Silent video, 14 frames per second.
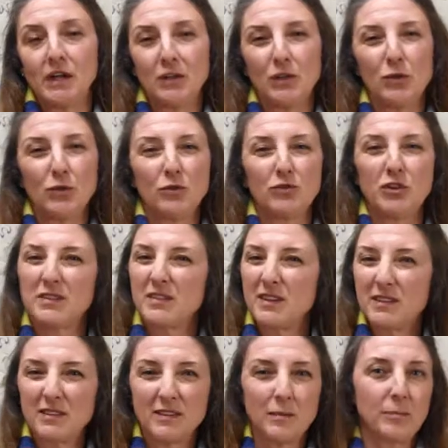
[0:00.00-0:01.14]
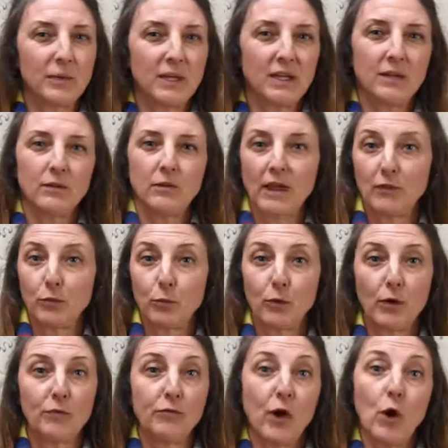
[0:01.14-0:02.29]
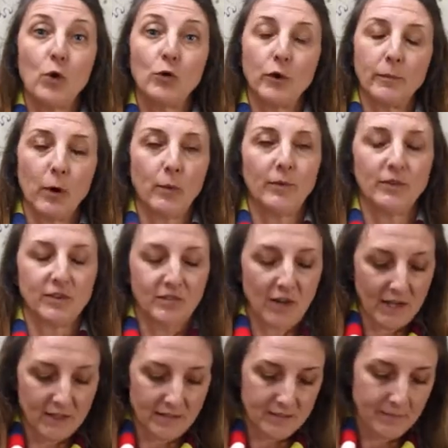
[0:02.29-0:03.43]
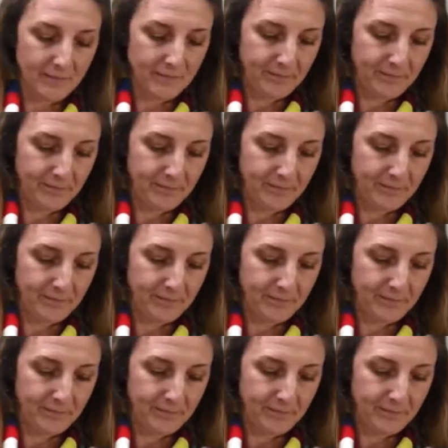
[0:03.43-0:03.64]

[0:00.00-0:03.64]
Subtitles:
use just simply like through a phone or mobile device.